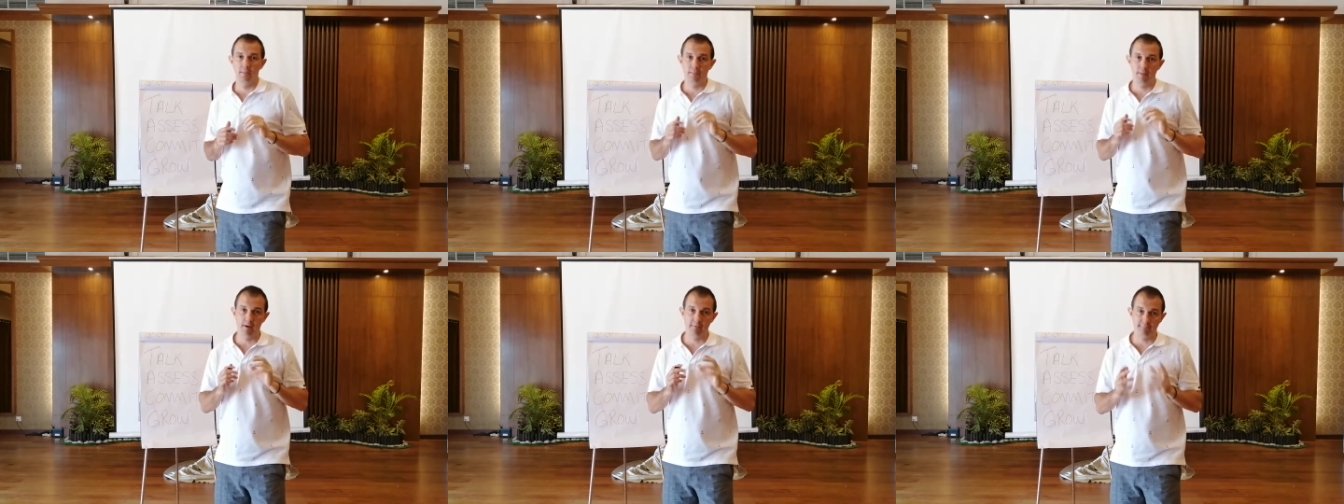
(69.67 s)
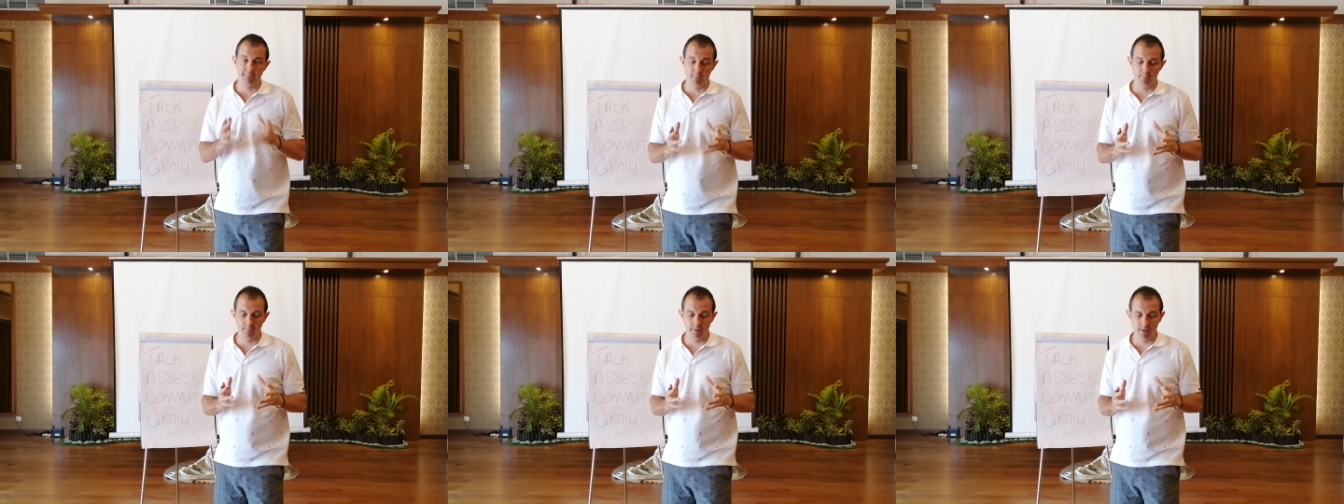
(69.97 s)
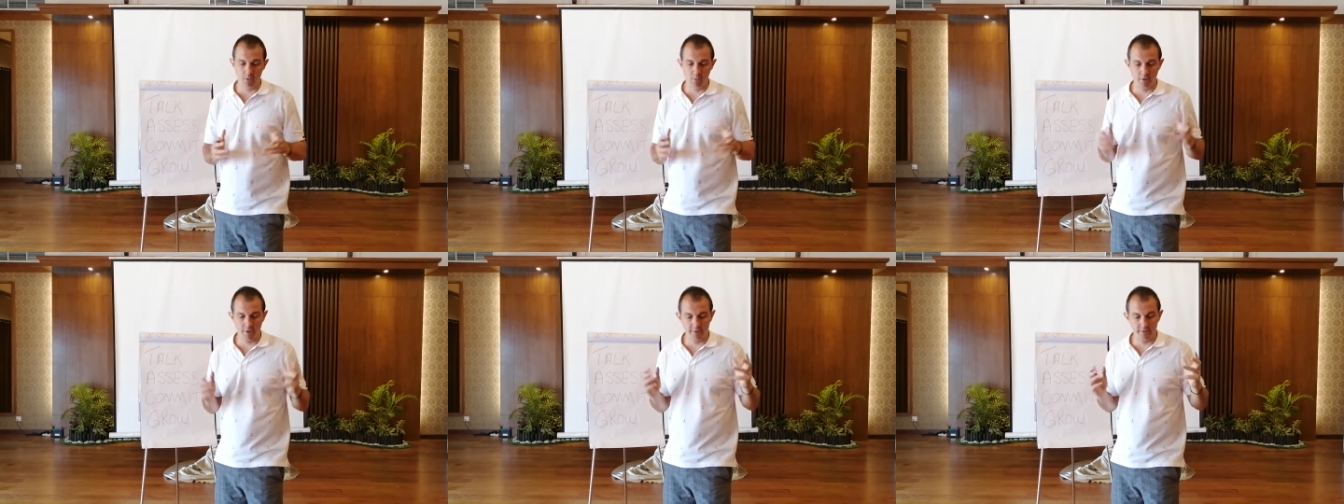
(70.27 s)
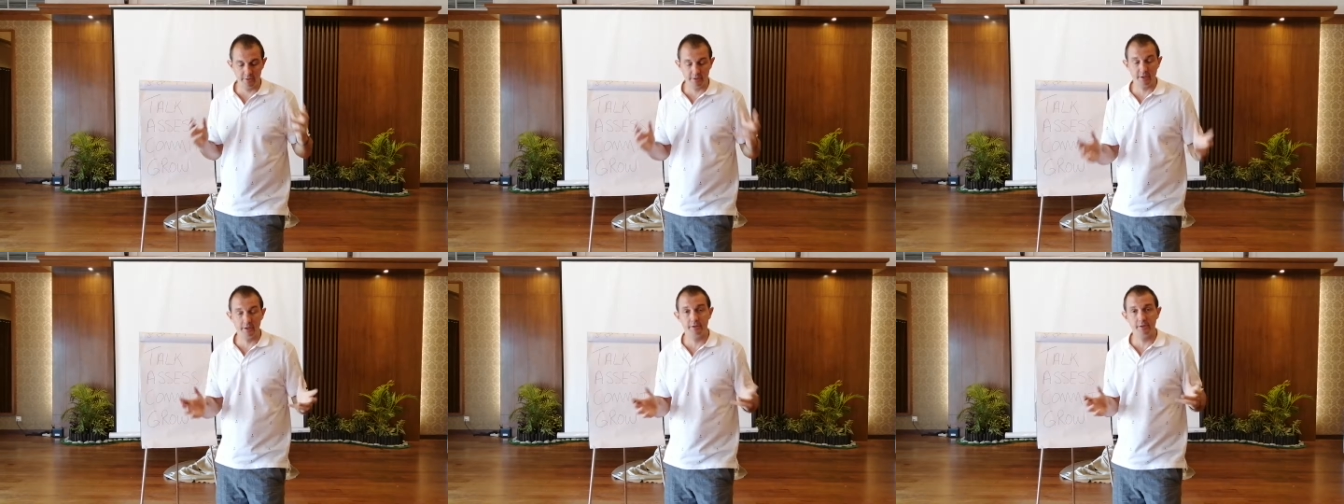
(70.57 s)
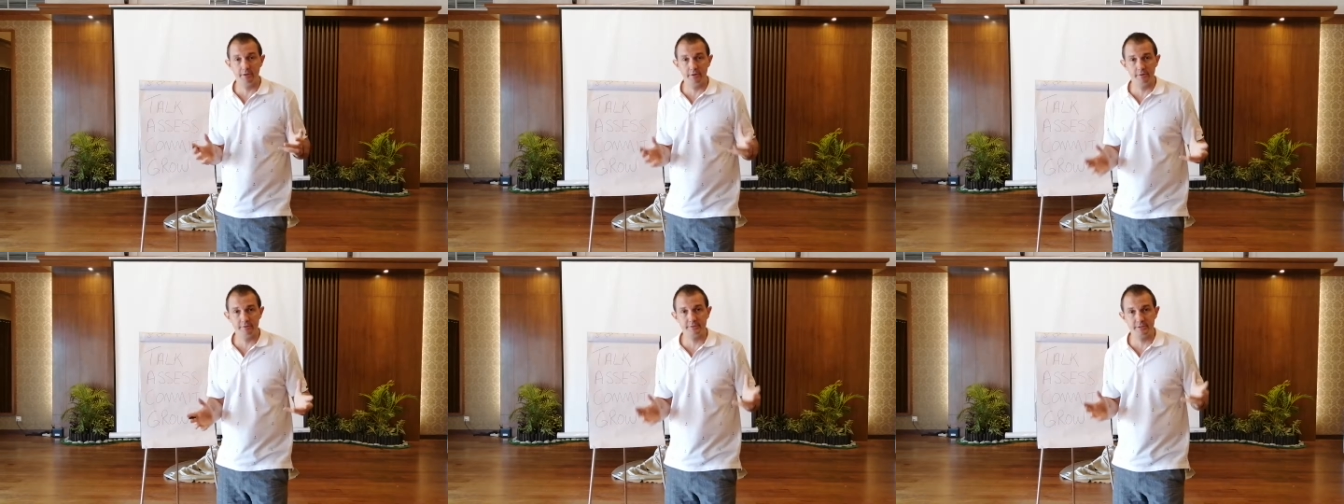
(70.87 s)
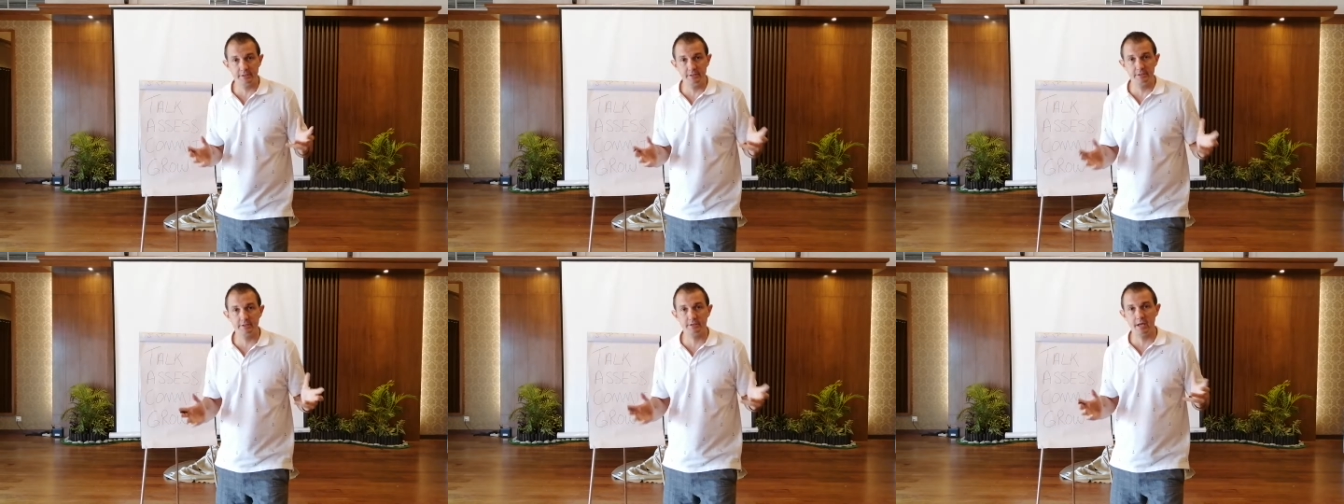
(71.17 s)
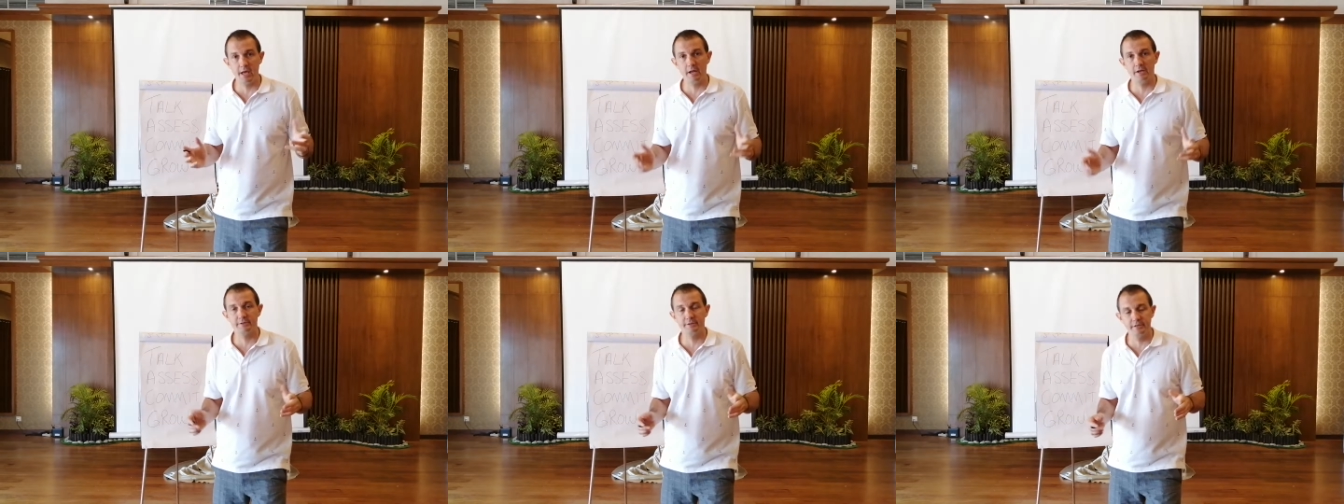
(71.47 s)
Now, for me, one of the clearest
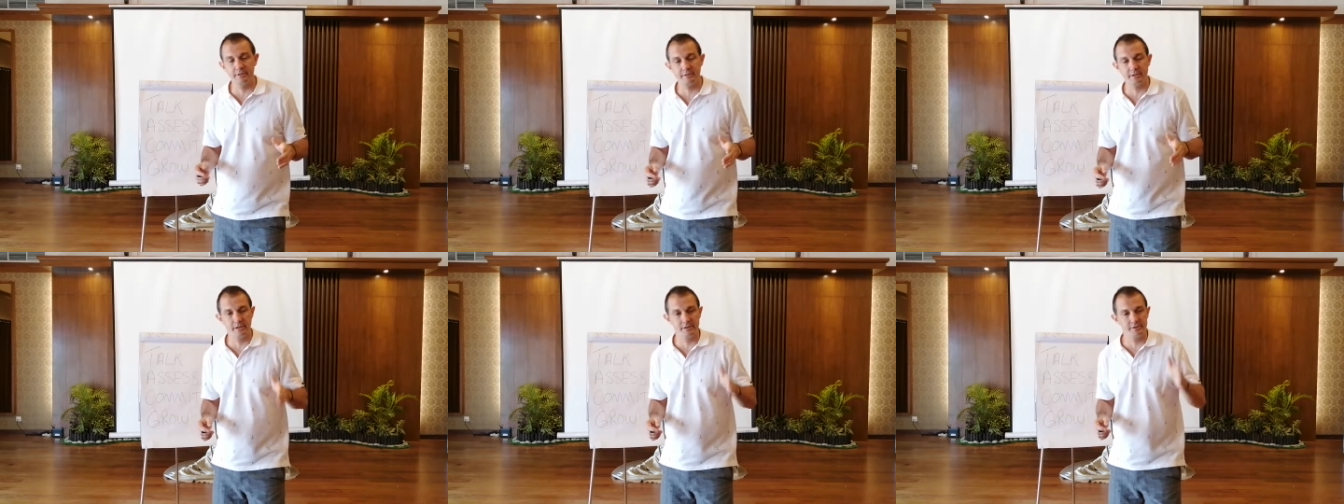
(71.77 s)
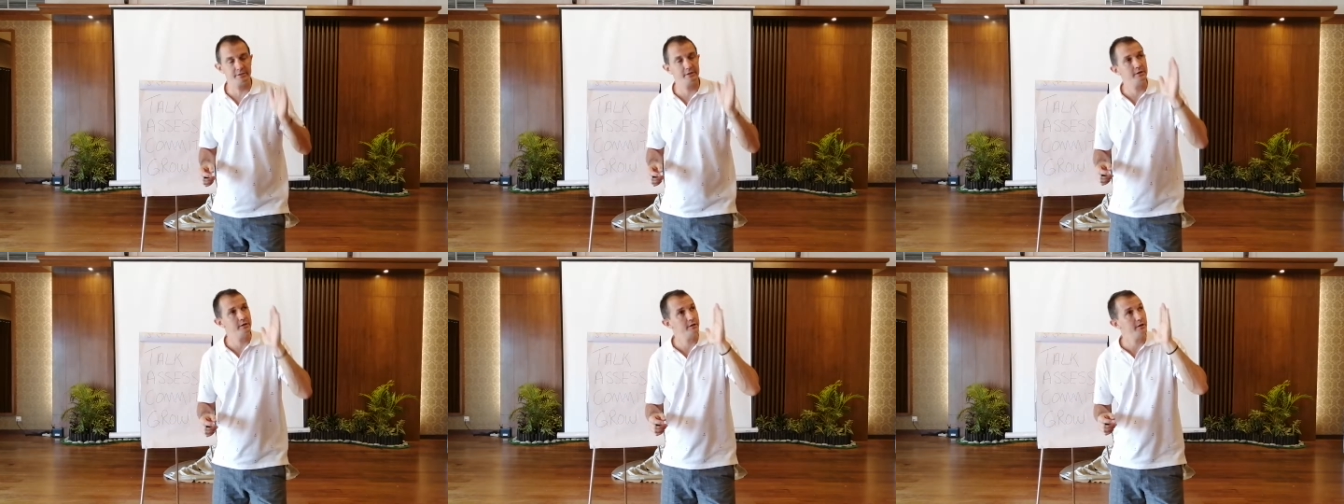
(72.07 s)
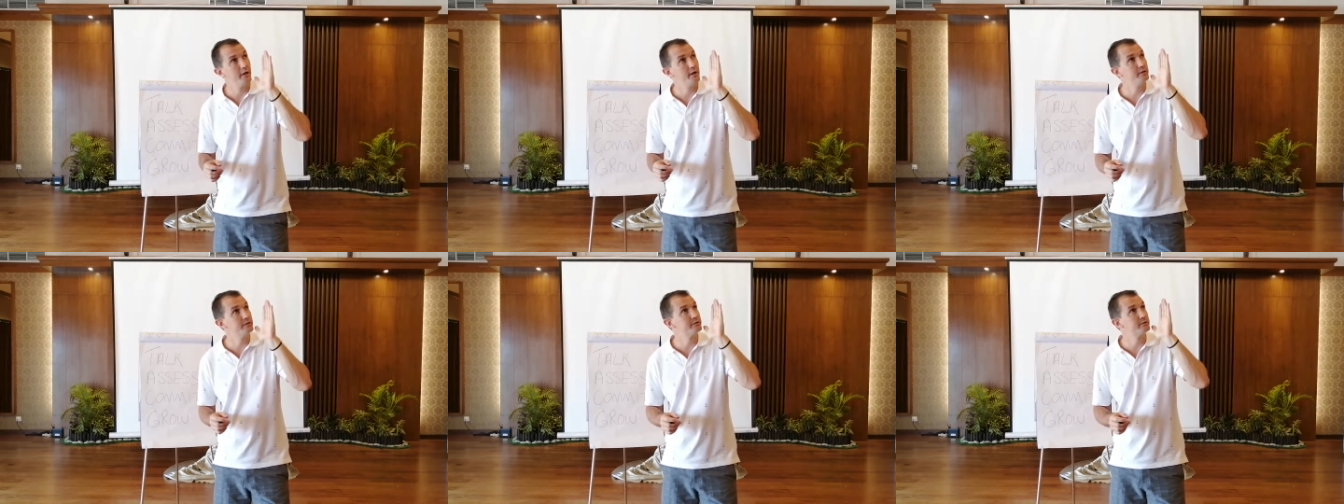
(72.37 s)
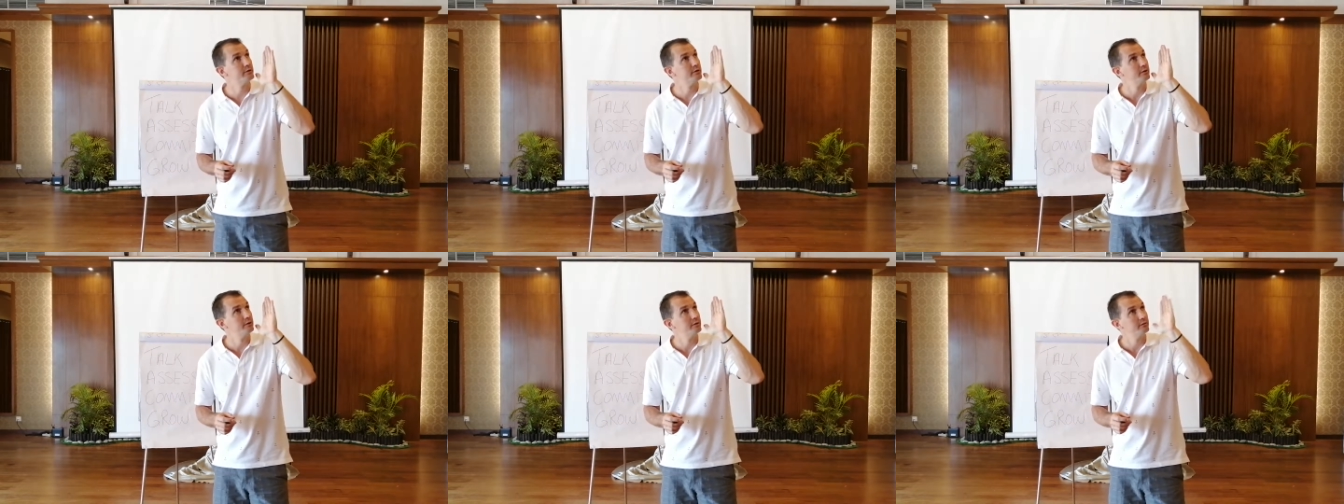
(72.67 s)
indicators is